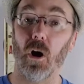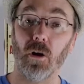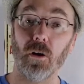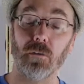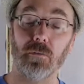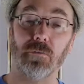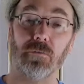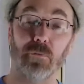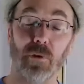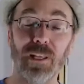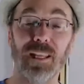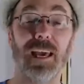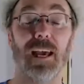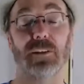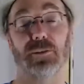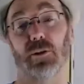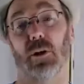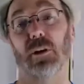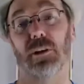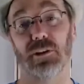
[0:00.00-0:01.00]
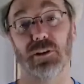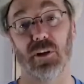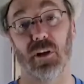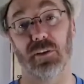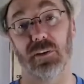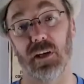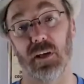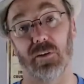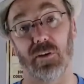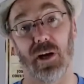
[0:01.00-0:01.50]
Art. Freelance artists,
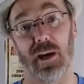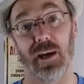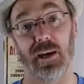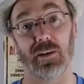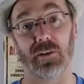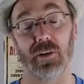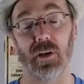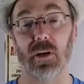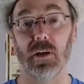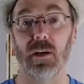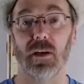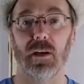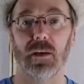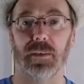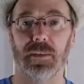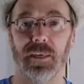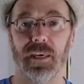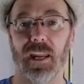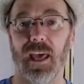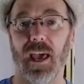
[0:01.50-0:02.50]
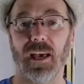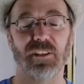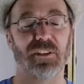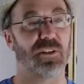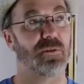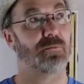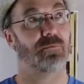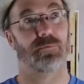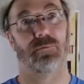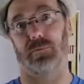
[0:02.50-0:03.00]
on the other hand, can
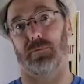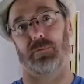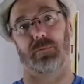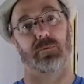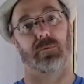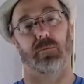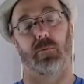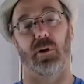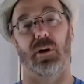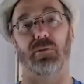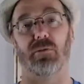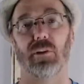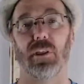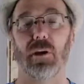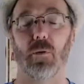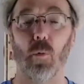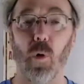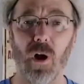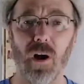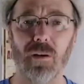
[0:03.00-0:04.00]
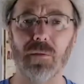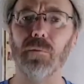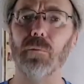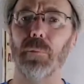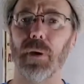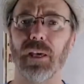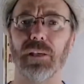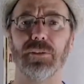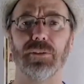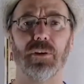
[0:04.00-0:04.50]
ask whatever they
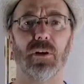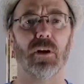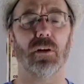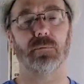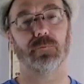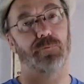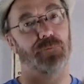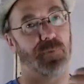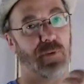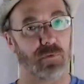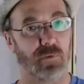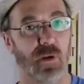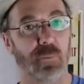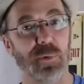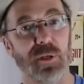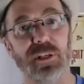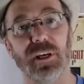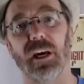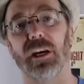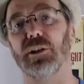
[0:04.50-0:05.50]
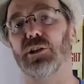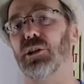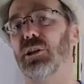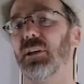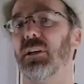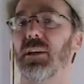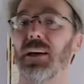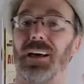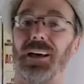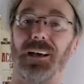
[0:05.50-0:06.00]
want based on their
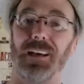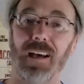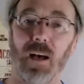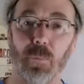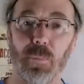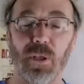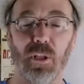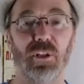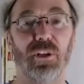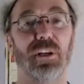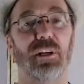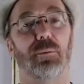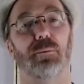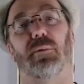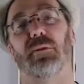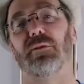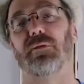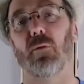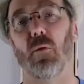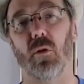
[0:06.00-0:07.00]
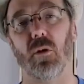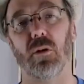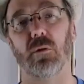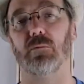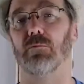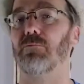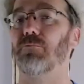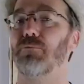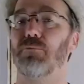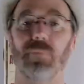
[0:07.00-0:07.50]
reputation, ability to
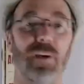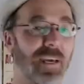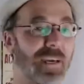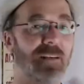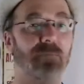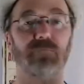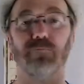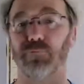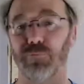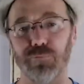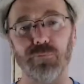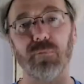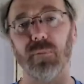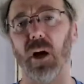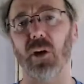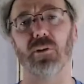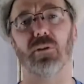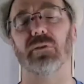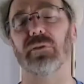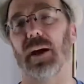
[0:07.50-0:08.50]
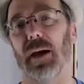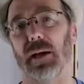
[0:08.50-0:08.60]
perform, and other